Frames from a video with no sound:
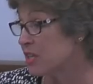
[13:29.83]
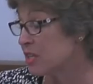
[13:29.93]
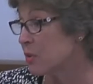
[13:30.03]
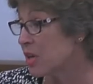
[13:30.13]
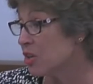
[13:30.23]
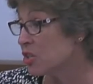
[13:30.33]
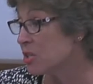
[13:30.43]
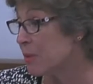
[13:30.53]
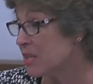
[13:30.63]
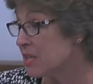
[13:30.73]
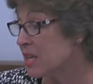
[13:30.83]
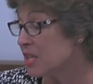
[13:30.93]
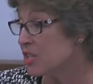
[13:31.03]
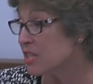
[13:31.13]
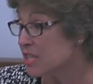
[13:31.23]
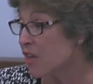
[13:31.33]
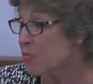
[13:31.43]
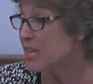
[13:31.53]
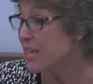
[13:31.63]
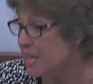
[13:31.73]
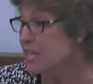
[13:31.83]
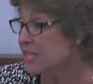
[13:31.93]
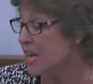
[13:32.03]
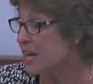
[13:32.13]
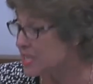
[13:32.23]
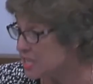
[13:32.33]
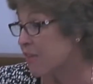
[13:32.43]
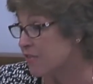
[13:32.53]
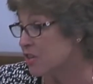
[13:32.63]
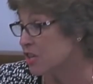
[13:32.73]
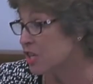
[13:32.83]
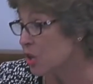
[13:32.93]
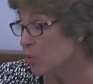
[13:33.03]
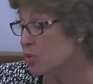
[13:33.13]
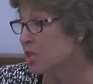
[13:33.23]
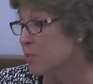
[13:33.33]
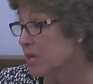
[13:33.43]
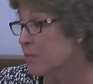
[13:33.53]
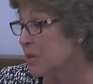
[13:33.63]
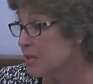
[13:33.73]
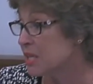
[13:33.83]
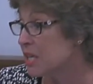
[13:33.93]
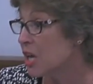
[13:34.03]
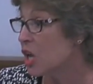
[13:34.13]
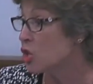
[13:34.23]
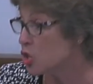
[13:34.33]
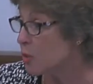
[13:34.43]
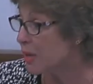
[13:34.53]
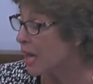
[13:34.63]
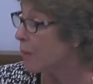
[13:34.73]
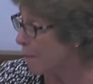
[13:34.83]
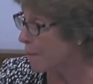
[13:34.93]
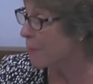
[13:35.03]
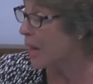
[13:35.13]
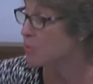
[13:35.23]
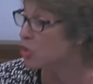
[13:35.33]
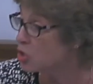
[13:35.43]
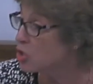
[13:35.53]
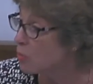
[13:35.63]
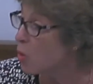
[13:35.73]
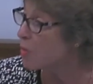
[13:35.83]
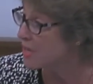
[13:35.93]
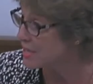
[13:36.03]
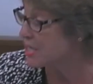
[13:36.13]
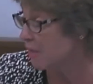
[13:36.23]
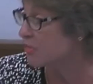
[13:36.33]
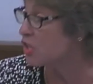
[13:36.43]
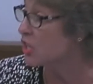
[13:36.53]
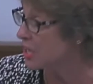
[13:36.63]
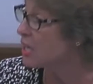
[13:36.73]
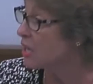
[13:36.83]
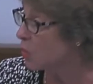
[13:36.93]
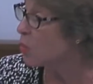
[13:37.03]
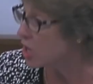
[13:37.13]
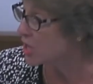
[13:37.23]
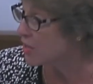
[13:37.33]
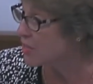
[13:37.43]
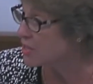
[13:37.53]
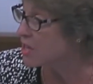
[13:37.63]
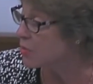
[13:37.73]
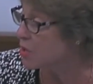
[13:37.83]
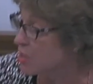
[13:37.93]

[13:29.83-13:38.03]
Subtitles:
that we're going to debate today. So this government is definitely holding the BBC to account, perhaps should do more, but is definitely working in this area.